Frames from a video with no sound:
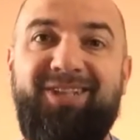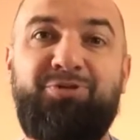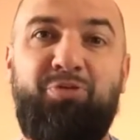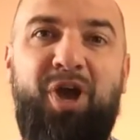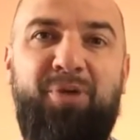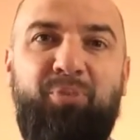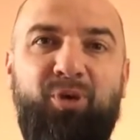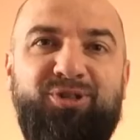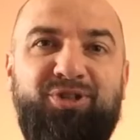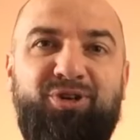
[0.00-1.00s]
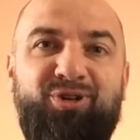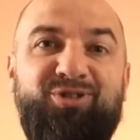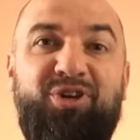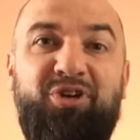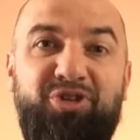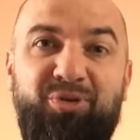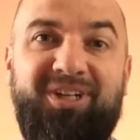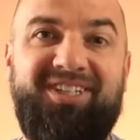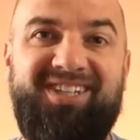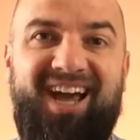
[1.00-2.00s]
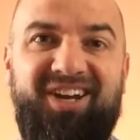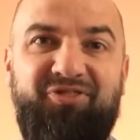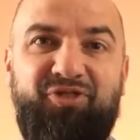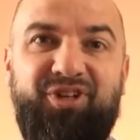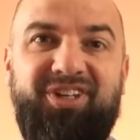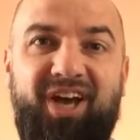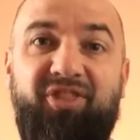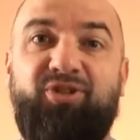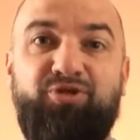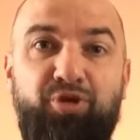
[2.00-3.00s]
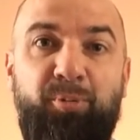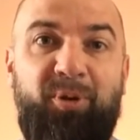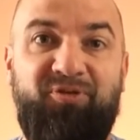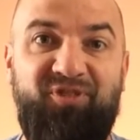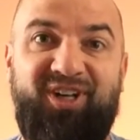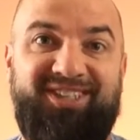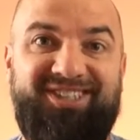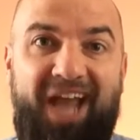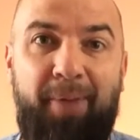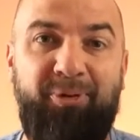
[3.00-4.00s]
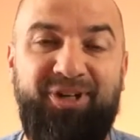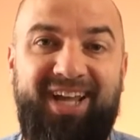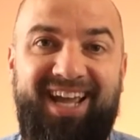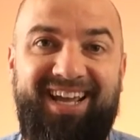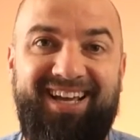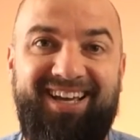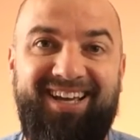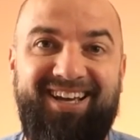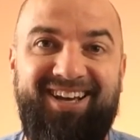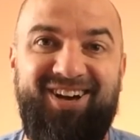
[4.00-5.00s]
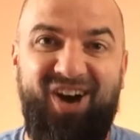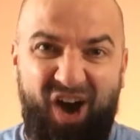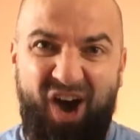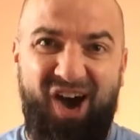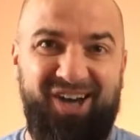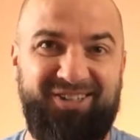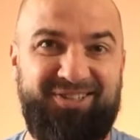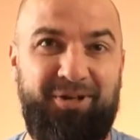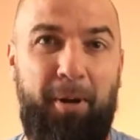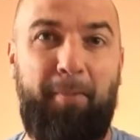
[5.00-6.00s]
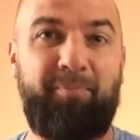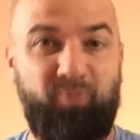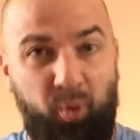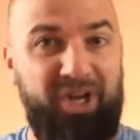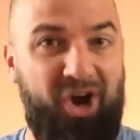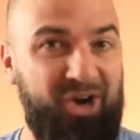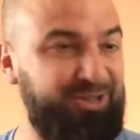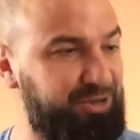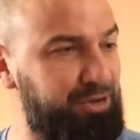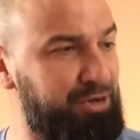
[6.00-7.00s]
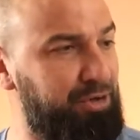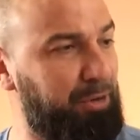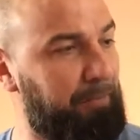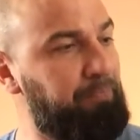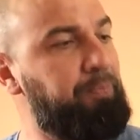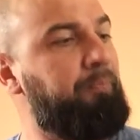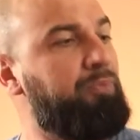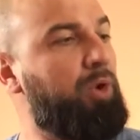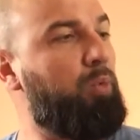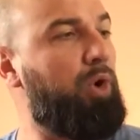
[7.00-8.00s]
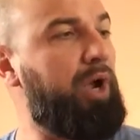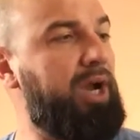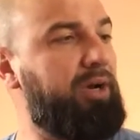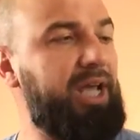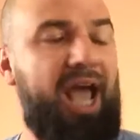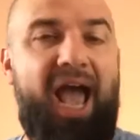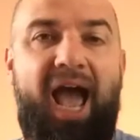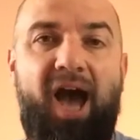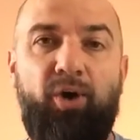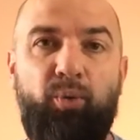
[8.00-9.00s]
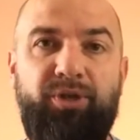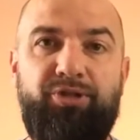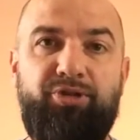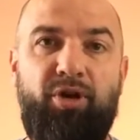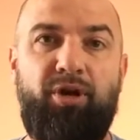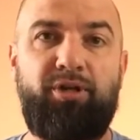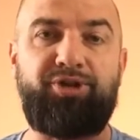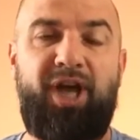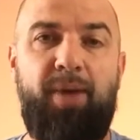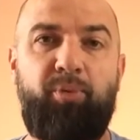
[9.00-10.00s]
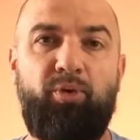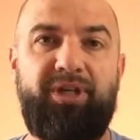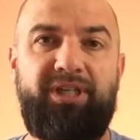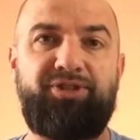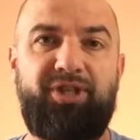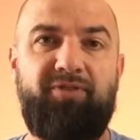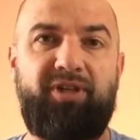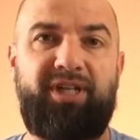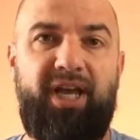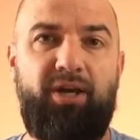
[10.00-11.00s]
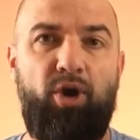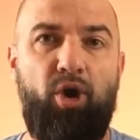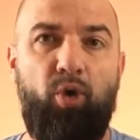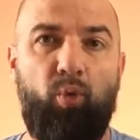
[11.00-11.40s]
That's right, boys and girls. Are you excited for another super fun chapel today? Awesome! We are too! Well, Harry, how do we start our chapel each and every day?